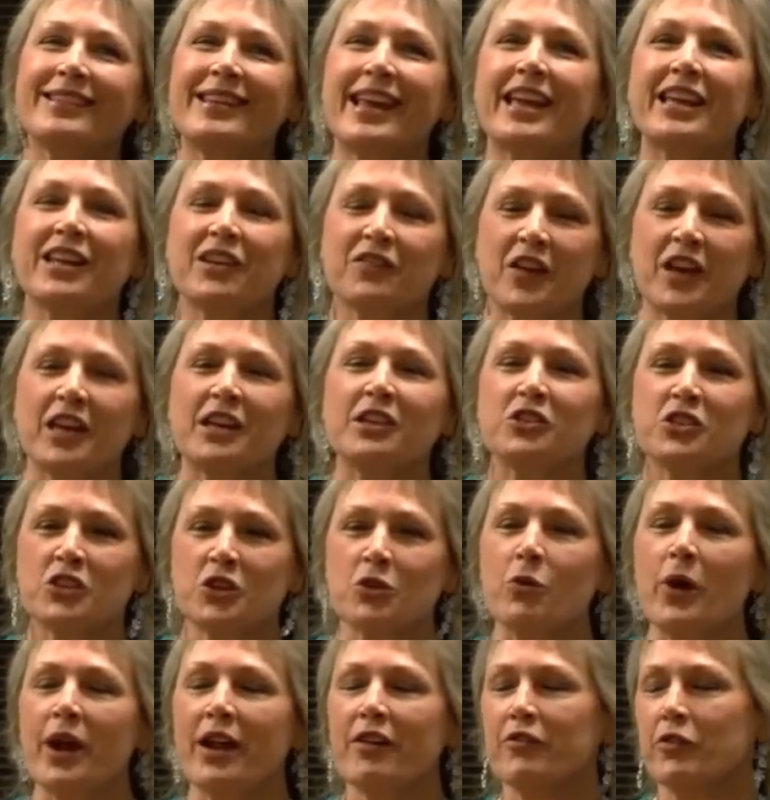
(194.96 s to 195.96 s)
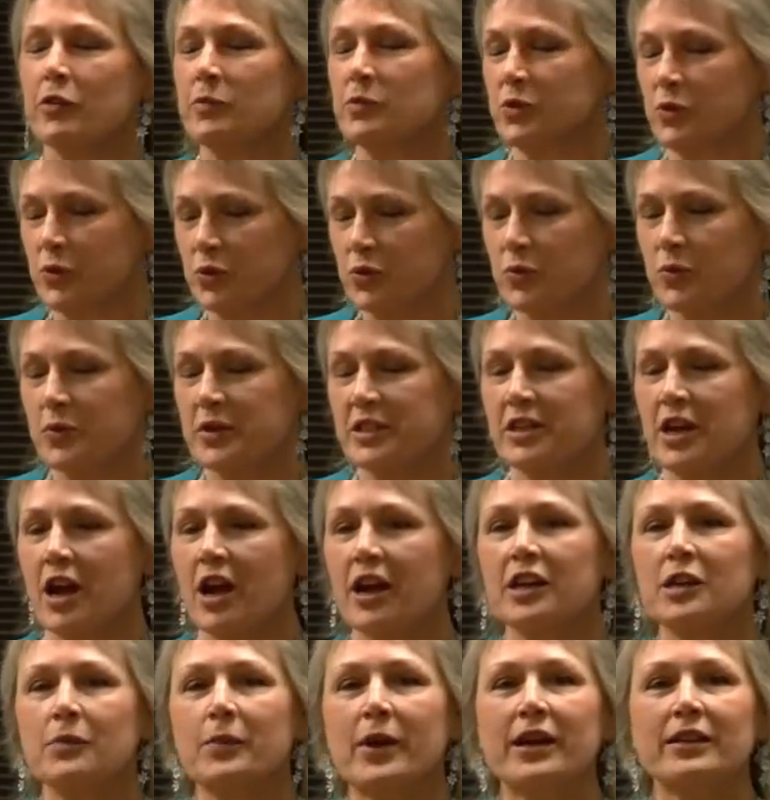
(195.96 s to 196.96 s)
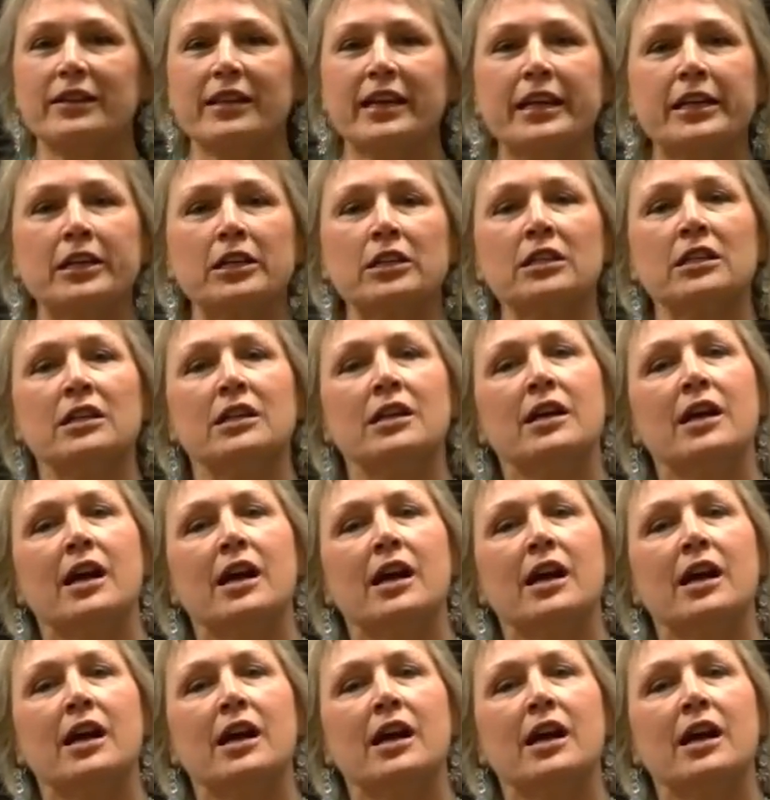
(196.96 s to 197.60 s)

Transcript: negative energy waveforms, which we'll be talking about later,